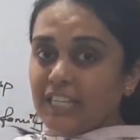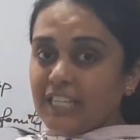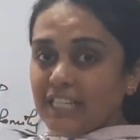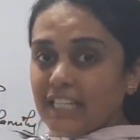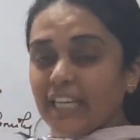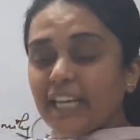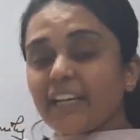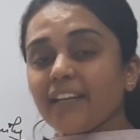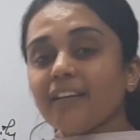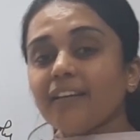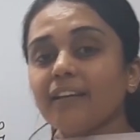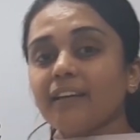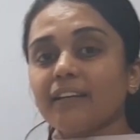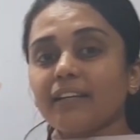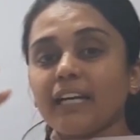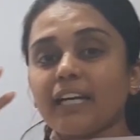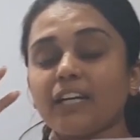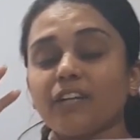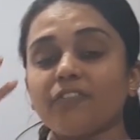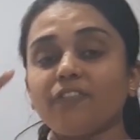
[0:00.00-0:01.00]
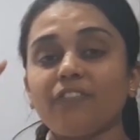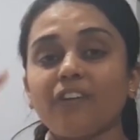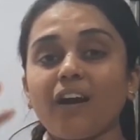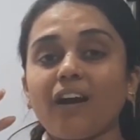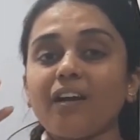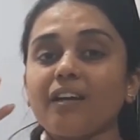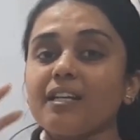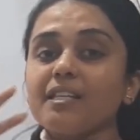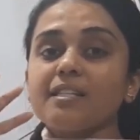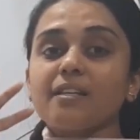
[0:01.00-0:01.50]
thinking that a
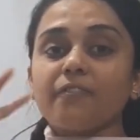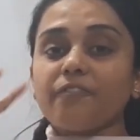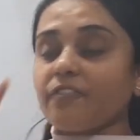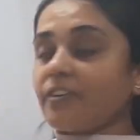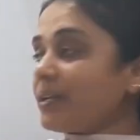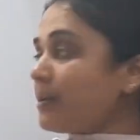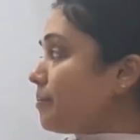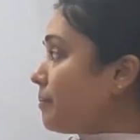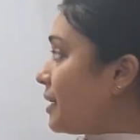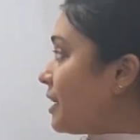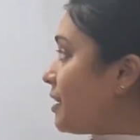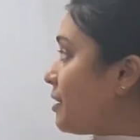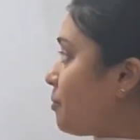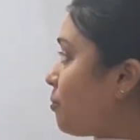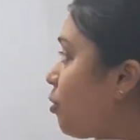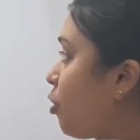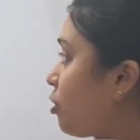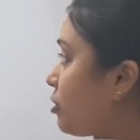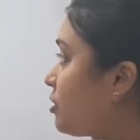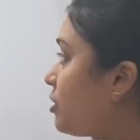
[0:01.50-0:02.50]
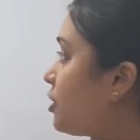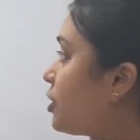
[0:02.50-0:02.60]
flower is a female moth.